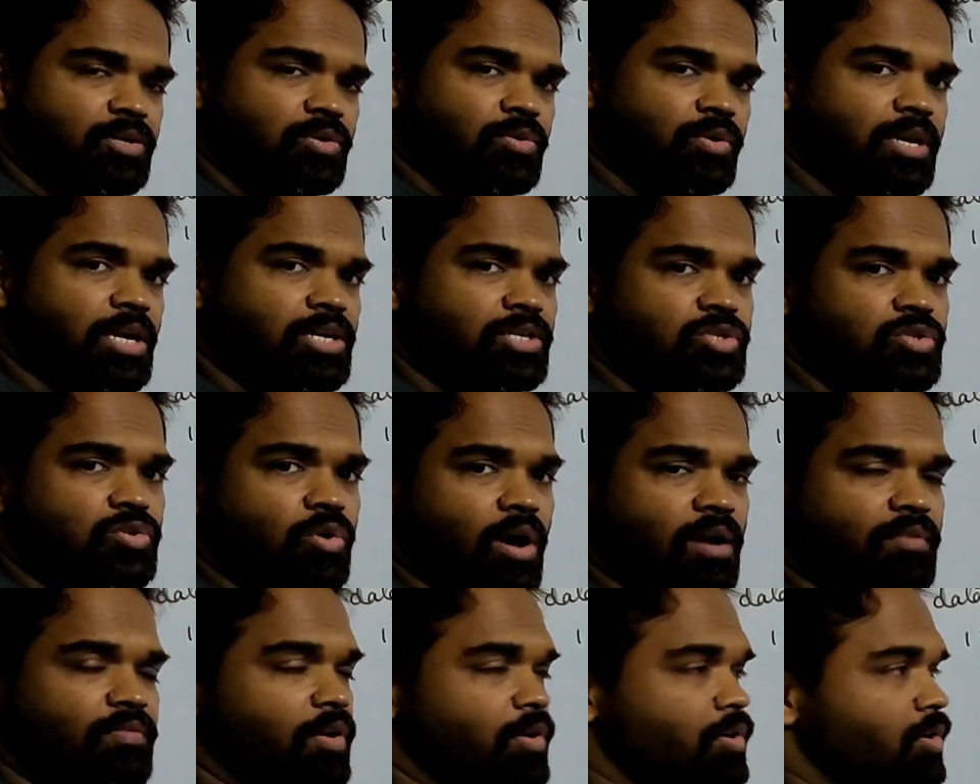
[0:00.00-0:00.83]
you can
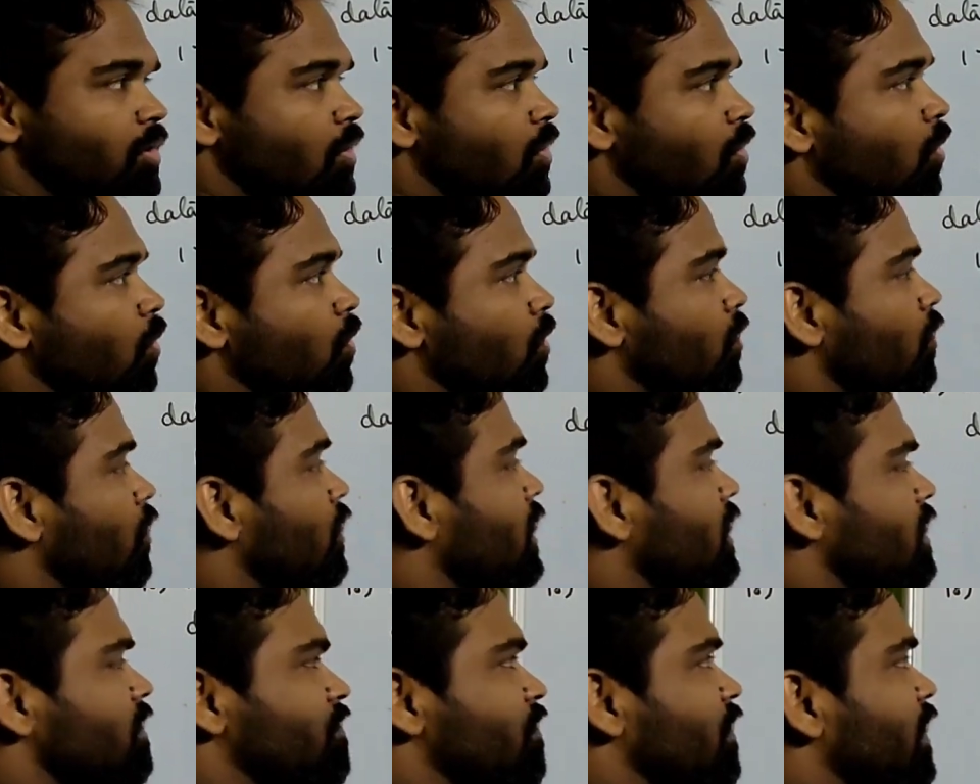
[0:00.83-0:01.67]
solve on your own.
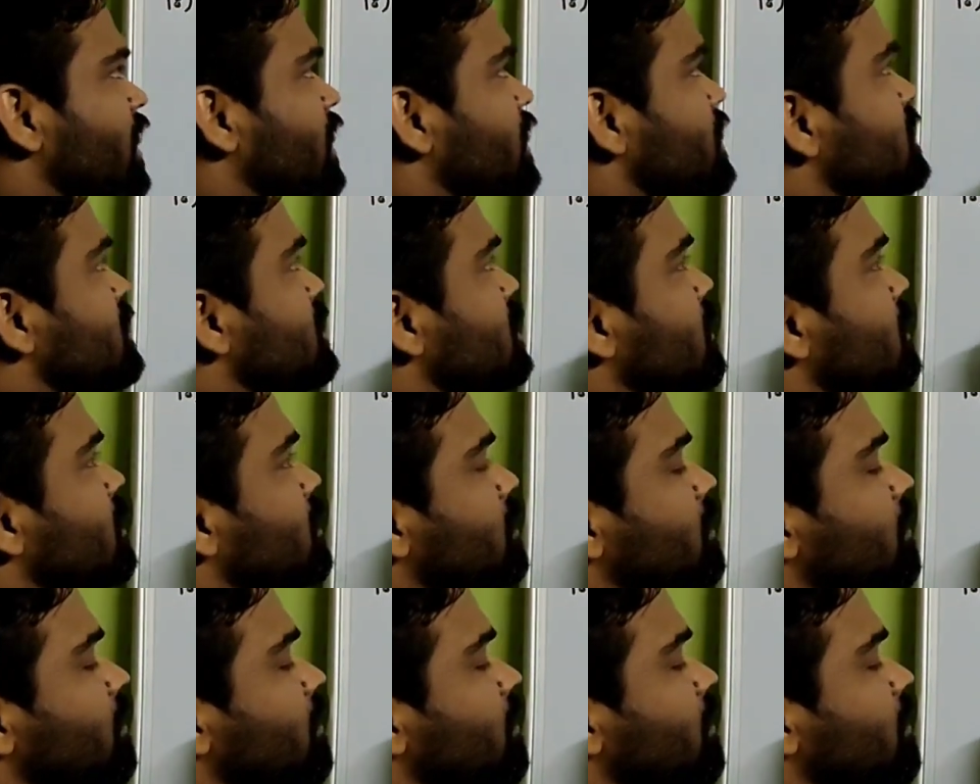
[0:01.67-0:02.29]
Okay, very easy.